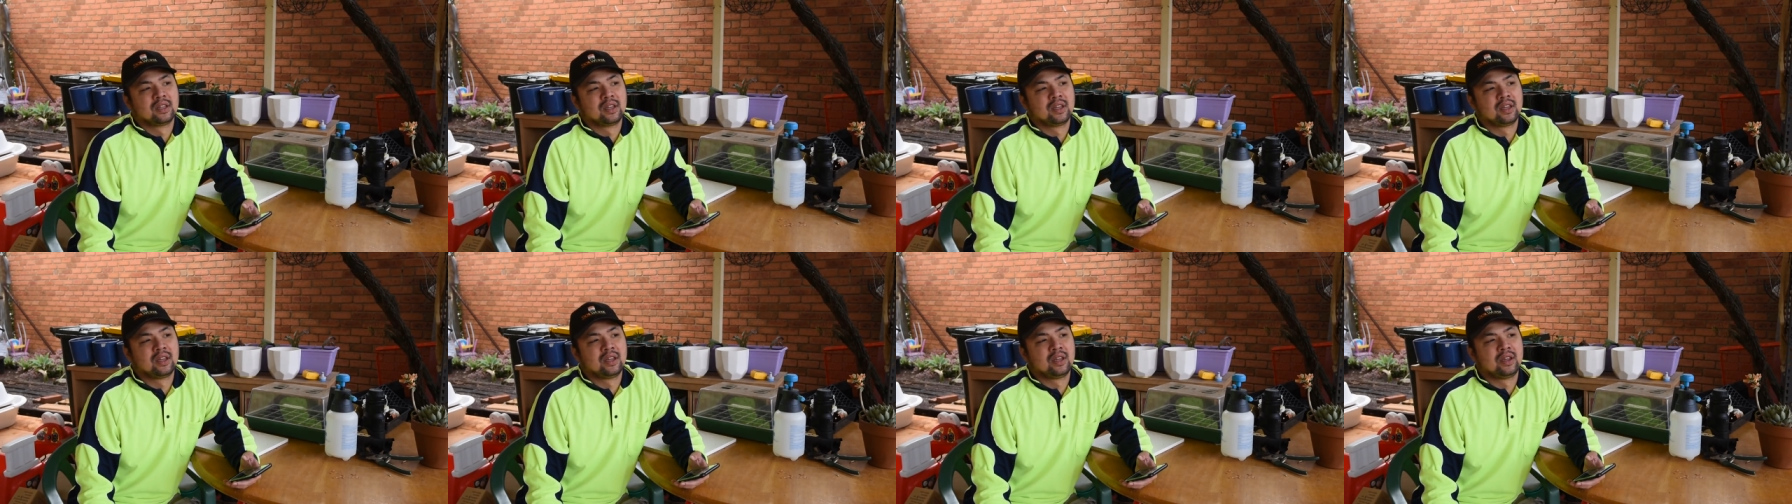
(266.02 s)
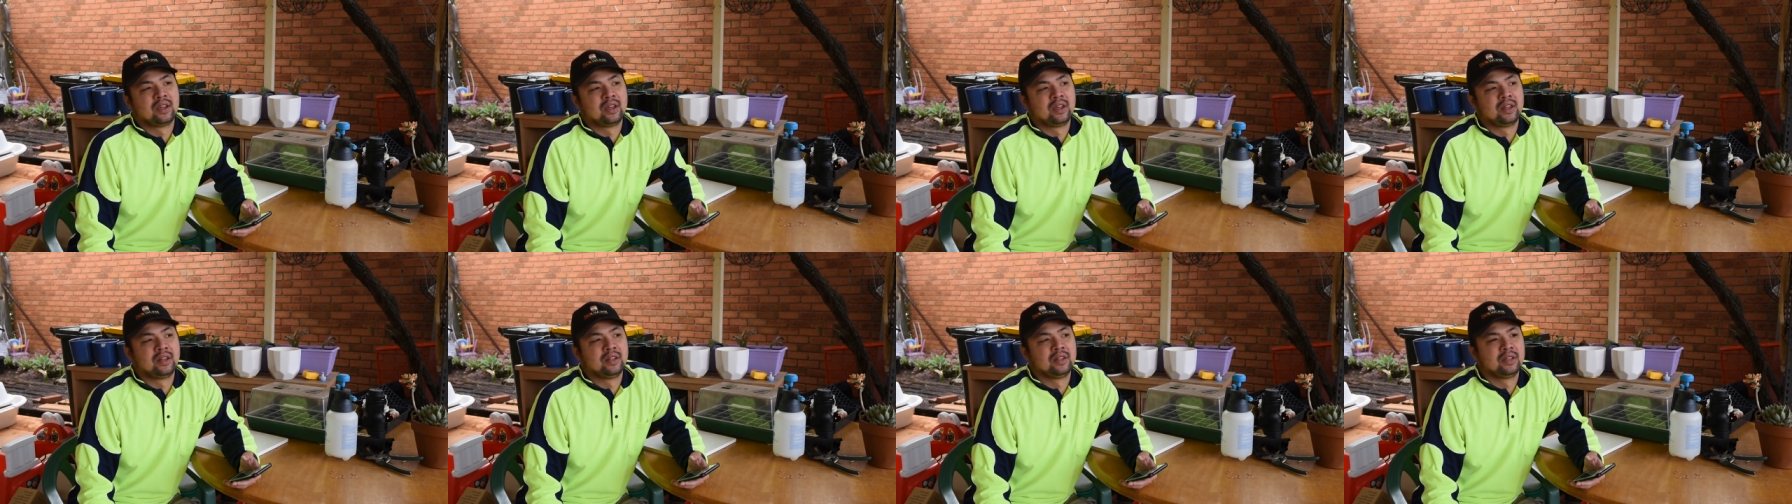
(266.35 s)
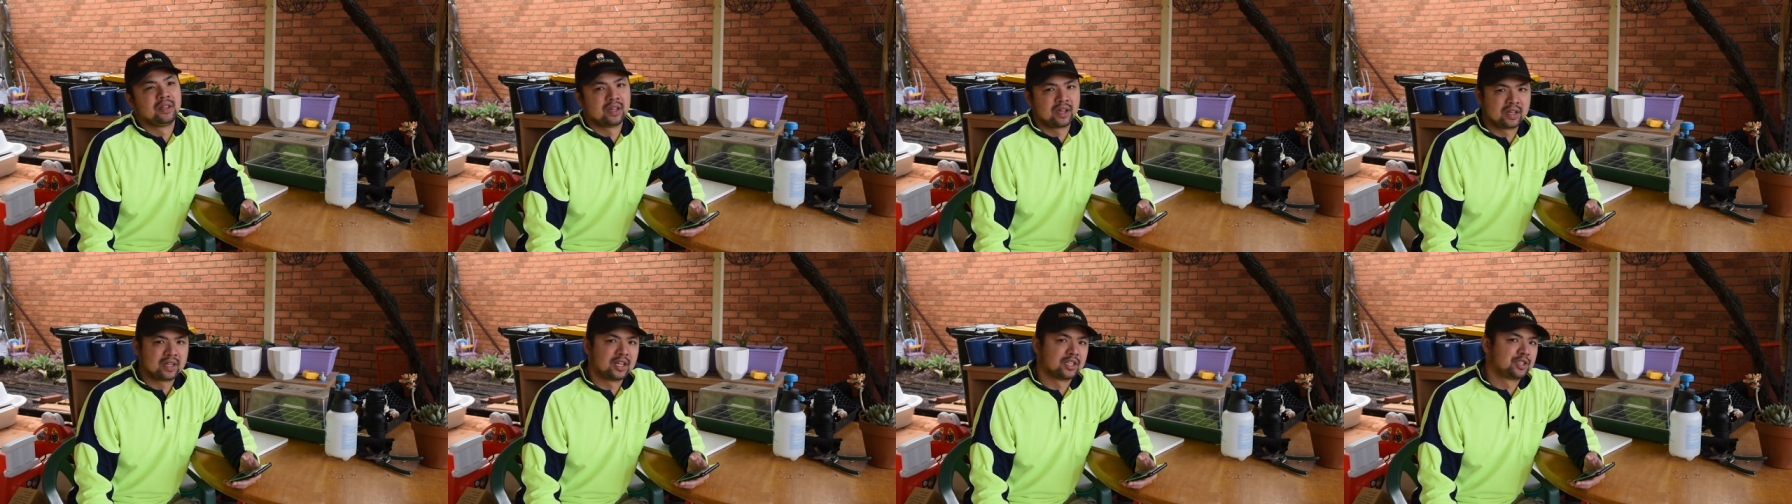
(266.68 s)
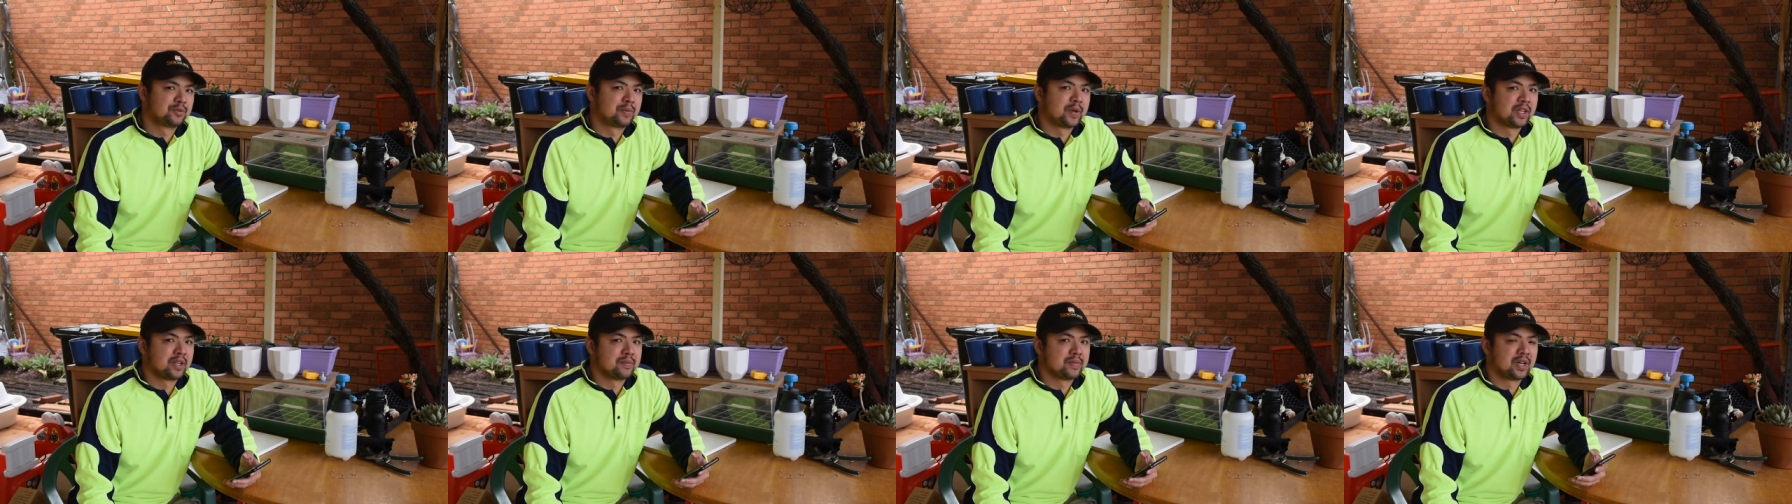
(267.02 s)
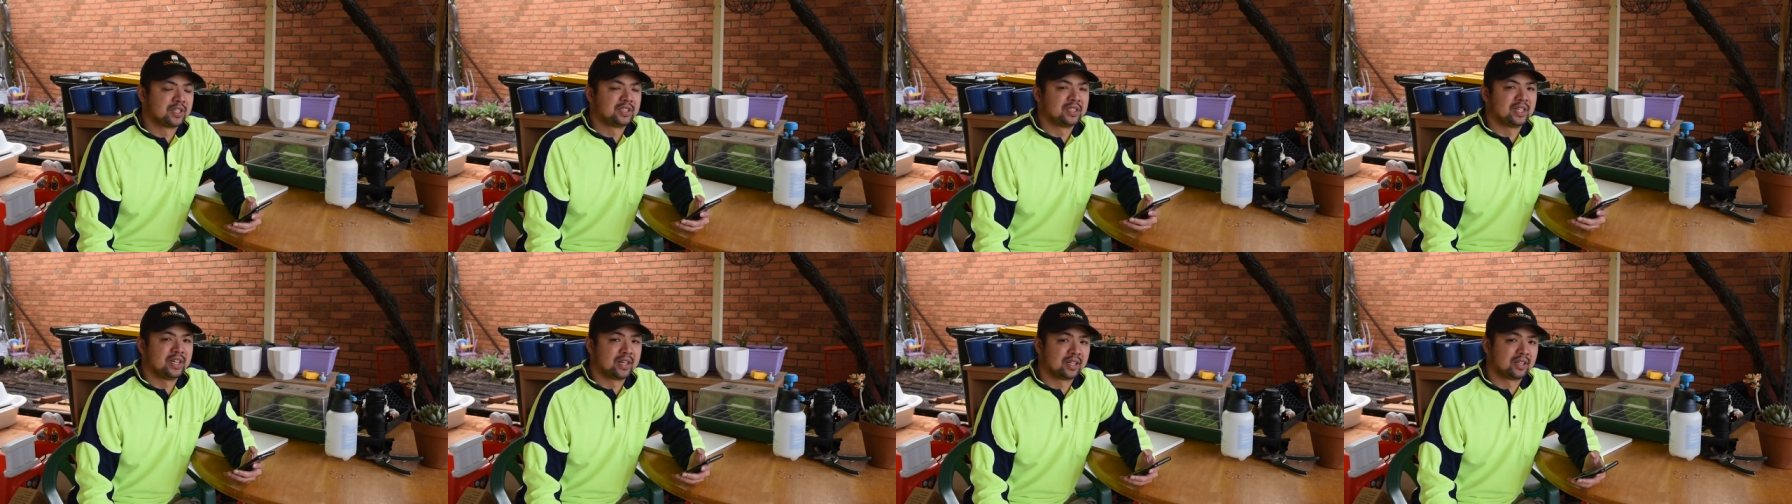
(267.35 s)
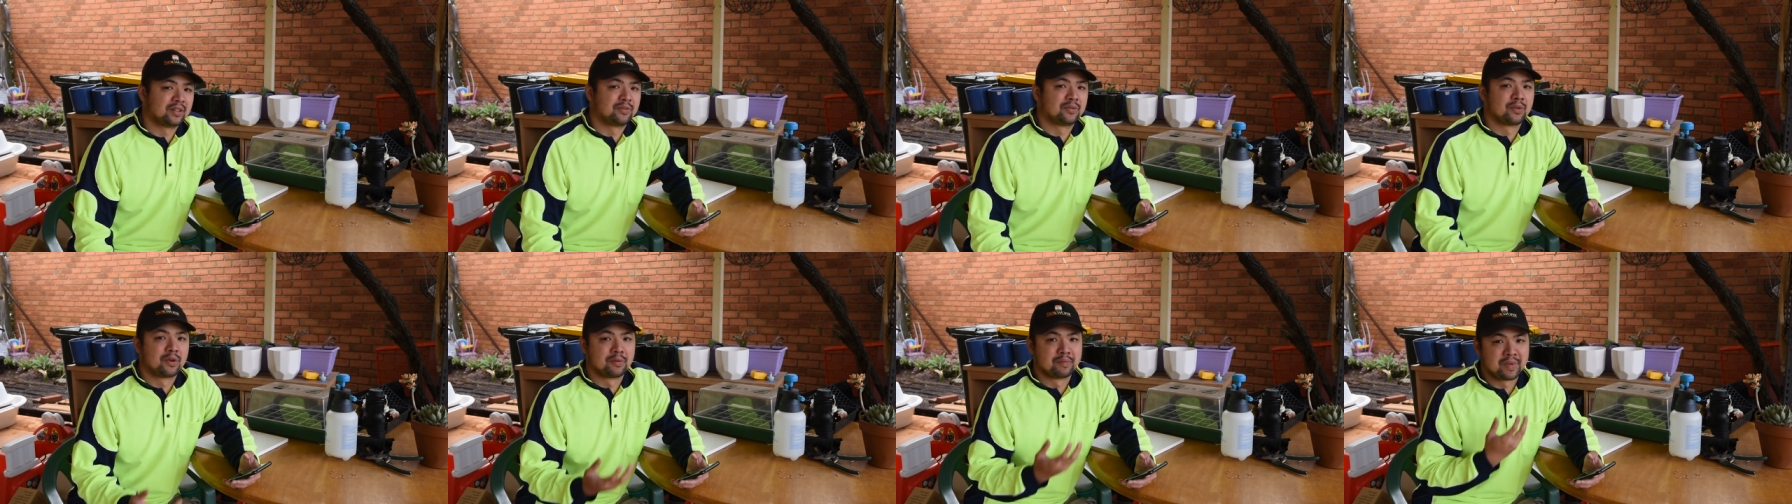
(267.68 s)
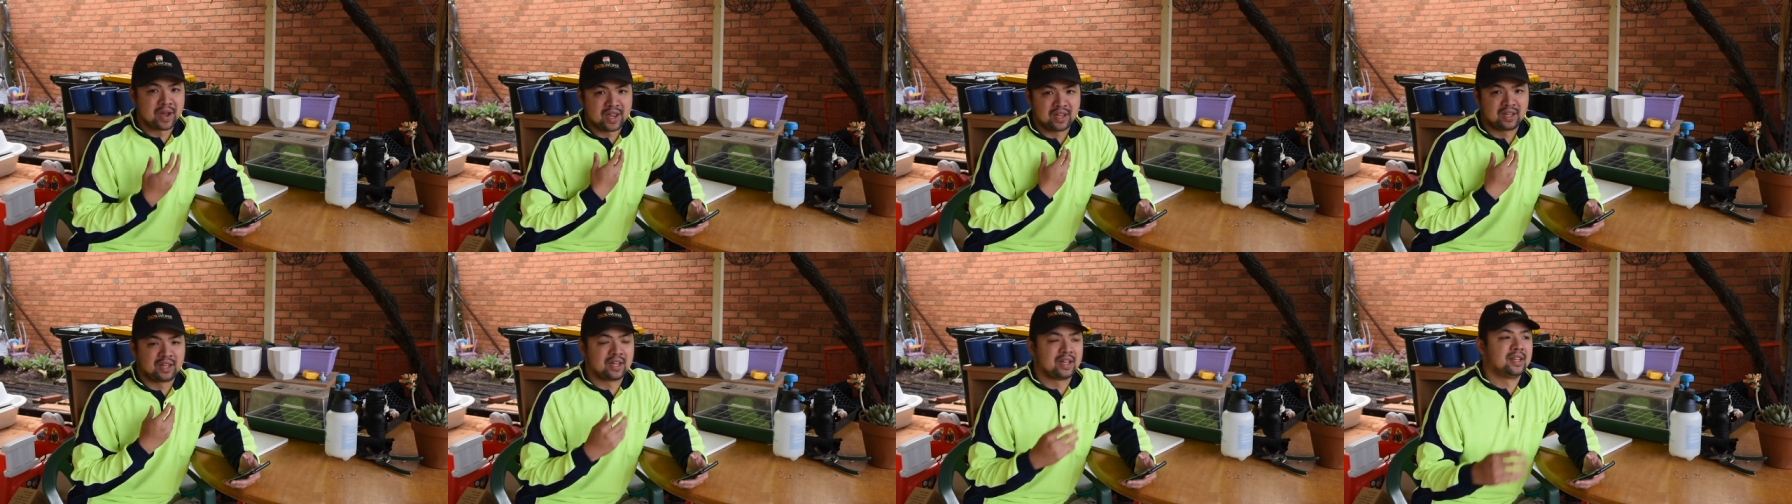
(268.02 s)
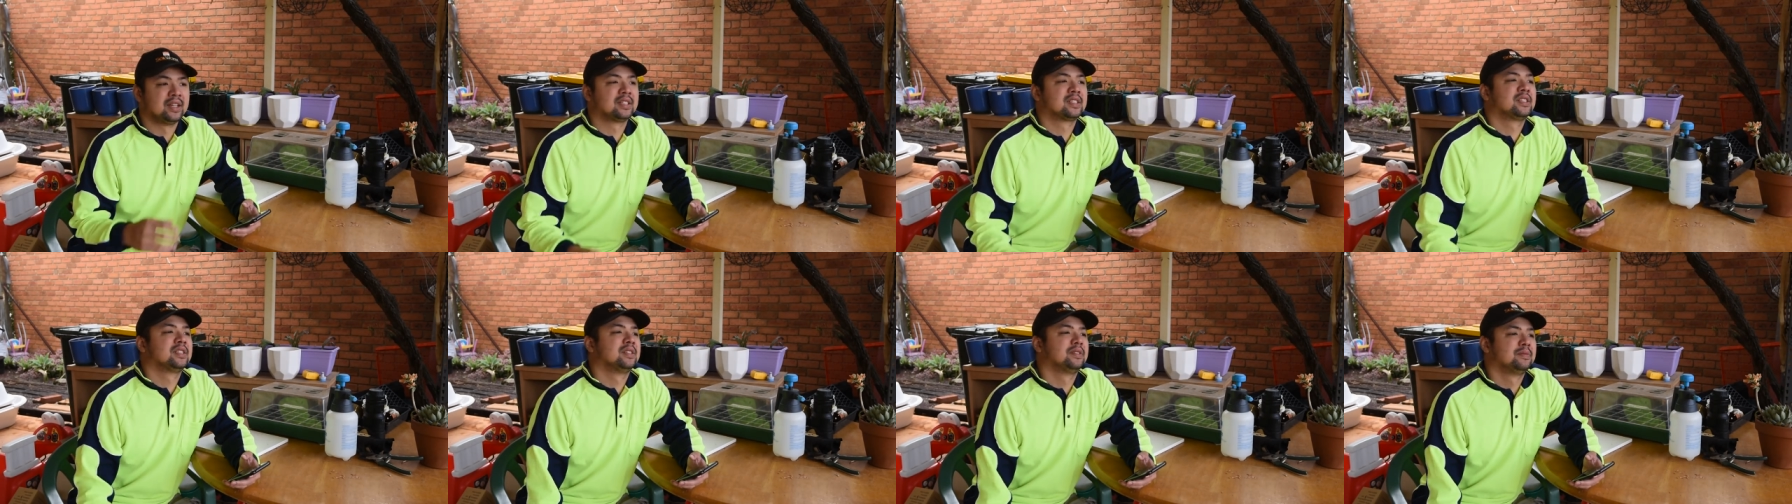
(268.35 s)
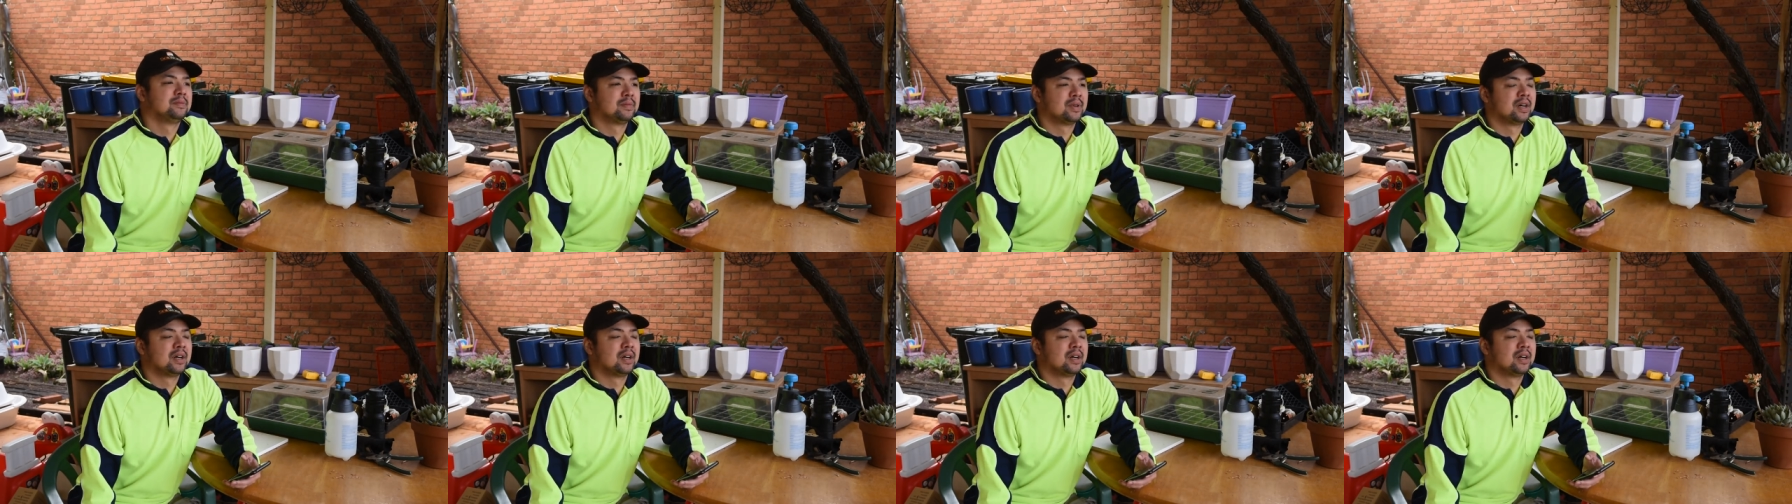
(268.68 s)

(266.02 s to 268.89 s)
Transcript: And yeah, that's pretty much it for my case.